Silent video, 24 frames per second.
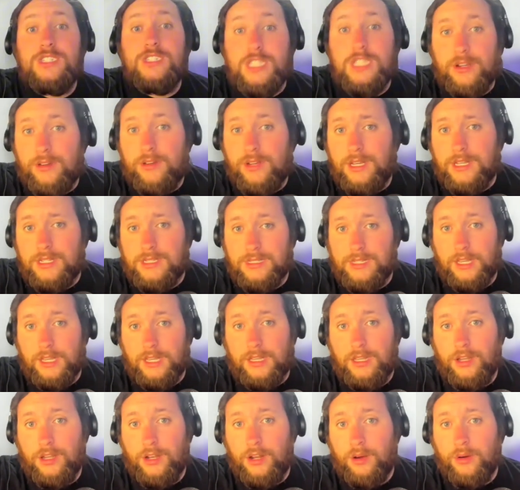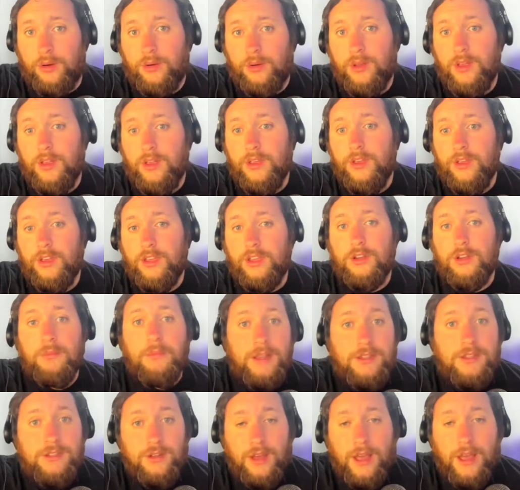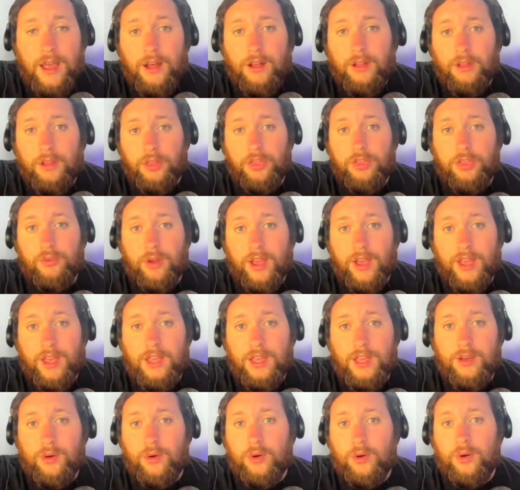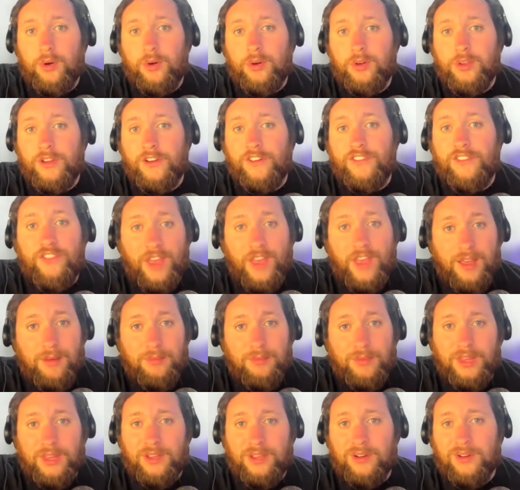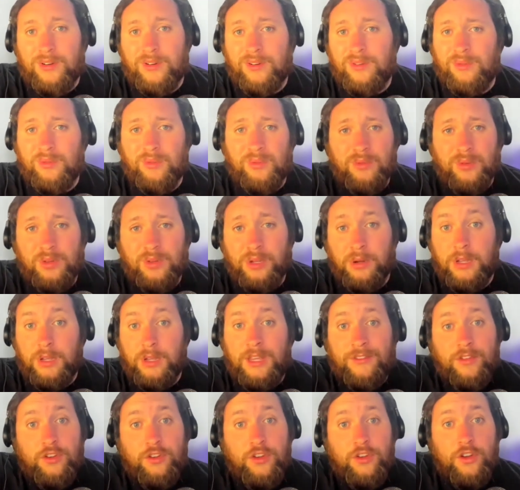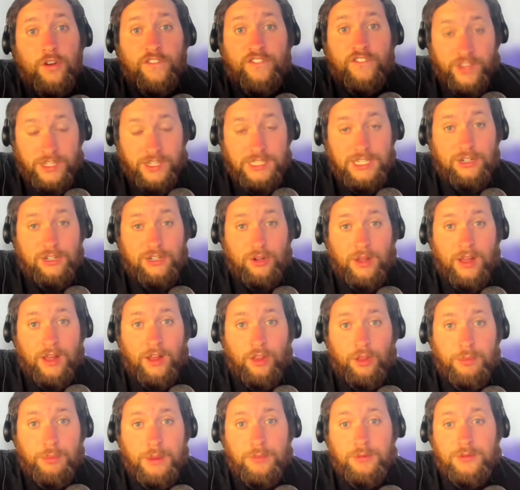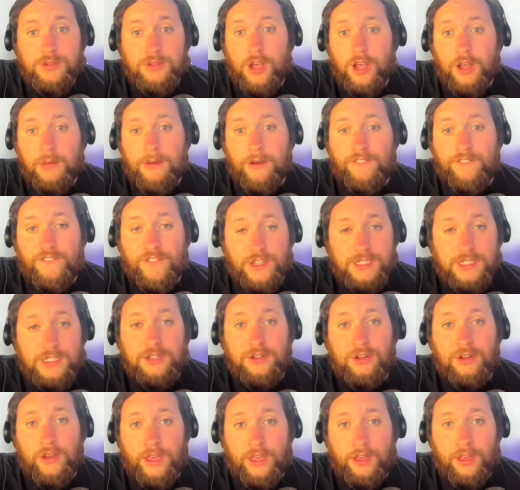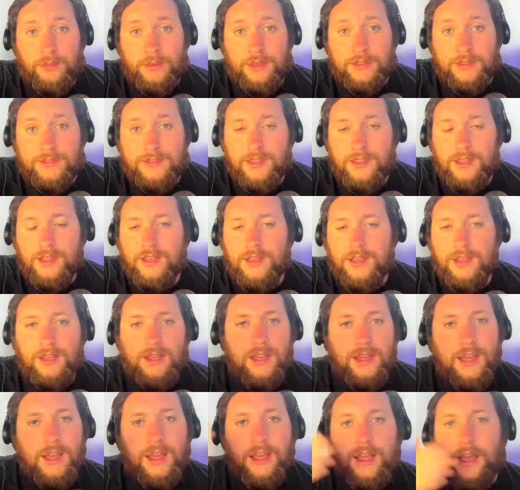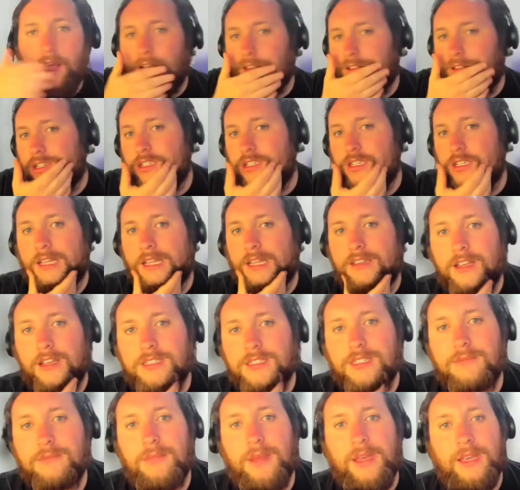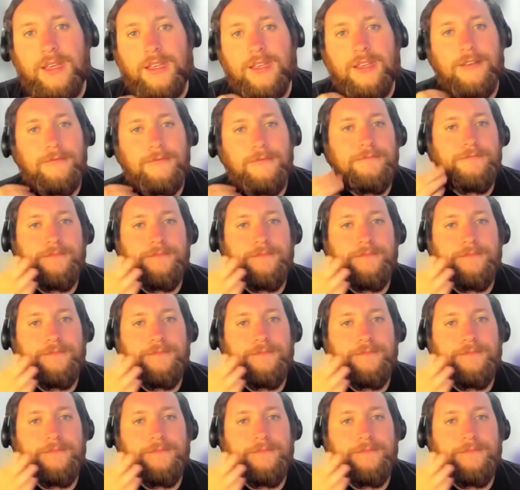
serious, like you know, your mental health, right? Or your family or your even your physical health. People talk about physical ailments. I just it doesn't make